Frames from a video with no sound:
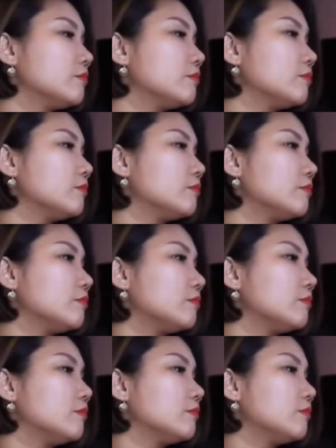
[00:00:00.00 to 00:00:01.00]

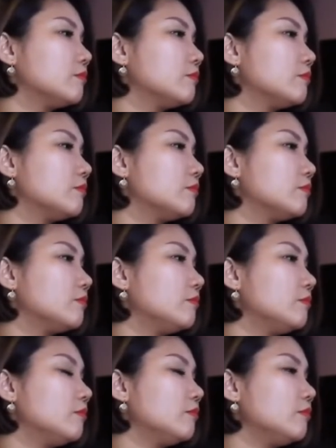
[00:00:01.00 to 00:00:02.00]

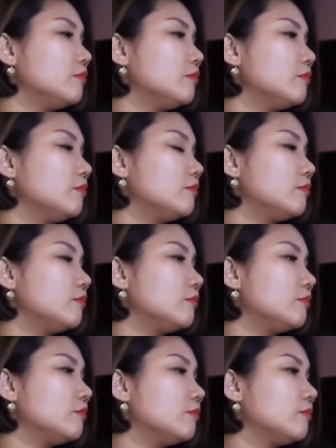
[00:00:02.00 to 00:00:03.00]

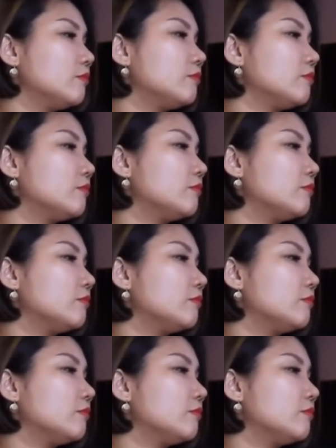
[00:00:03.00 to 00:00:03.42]
The person shown says nothing.